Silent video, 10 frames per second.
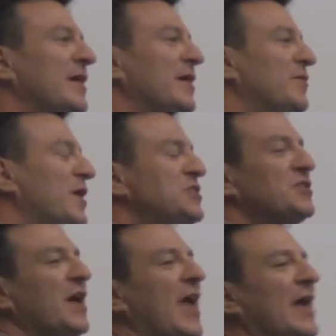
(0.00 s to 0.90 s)
raise your
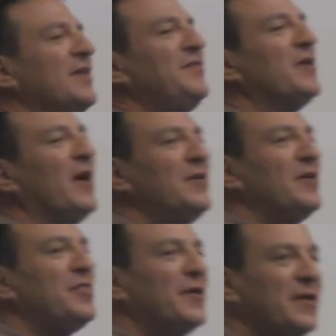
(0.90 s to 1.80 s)
hand if you're under
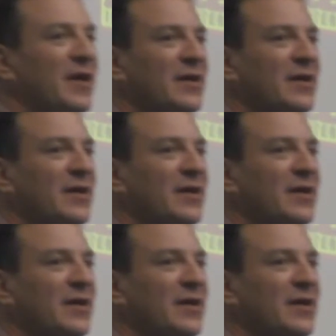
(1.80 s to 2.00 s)
30.